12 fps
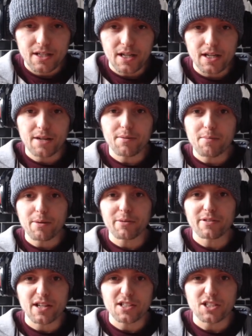And then when people
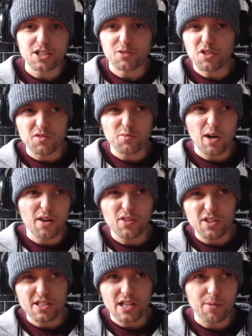are asking you, why have you got
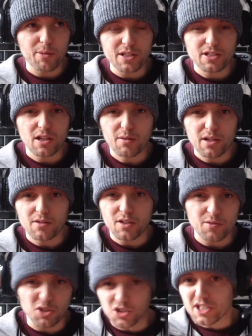this habit? It's like, oh, well,
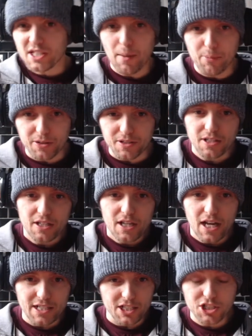because this happened.
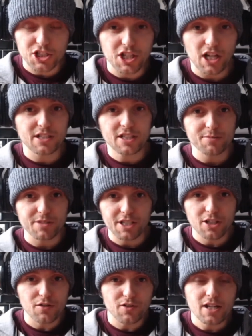And you just can't seem to get
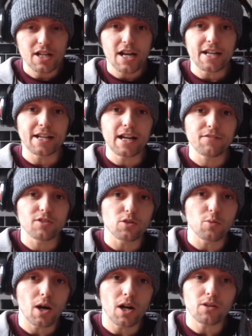over it. And then after a
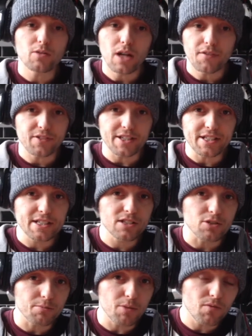while, after years
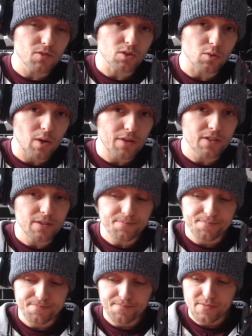or months or whatever,
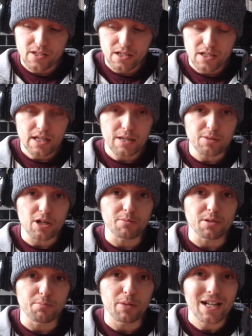it becomes
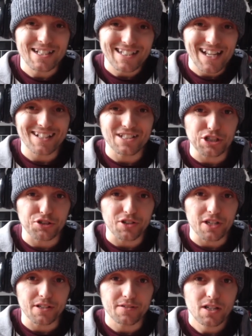a personality
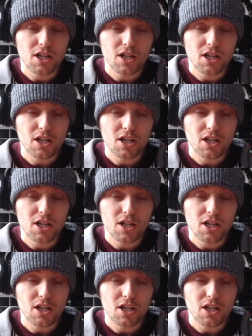trait.